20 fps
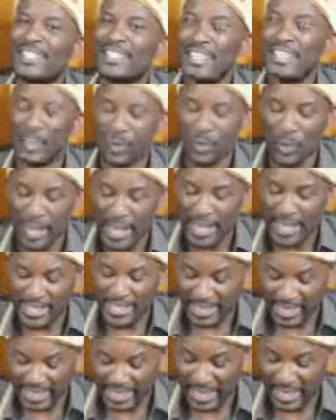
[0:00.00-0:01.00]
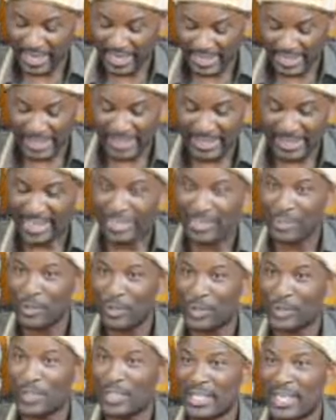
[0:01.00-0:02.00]
And when I, like sincerely, when
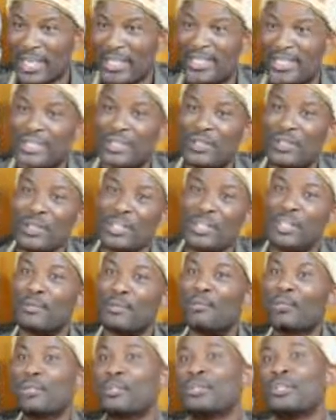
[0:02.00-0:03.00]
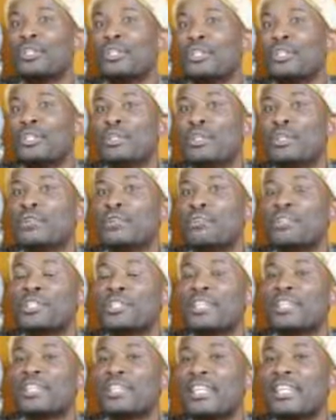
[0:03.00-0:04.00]
you study and you read the book, you
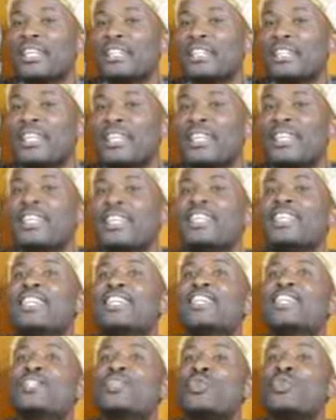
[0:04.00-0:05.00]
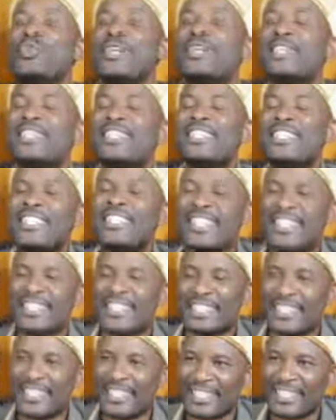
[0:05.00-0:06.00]
foresee that in
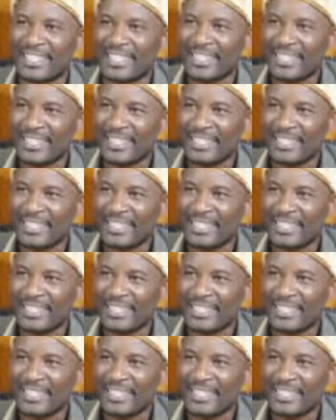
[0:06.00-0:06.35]
2036,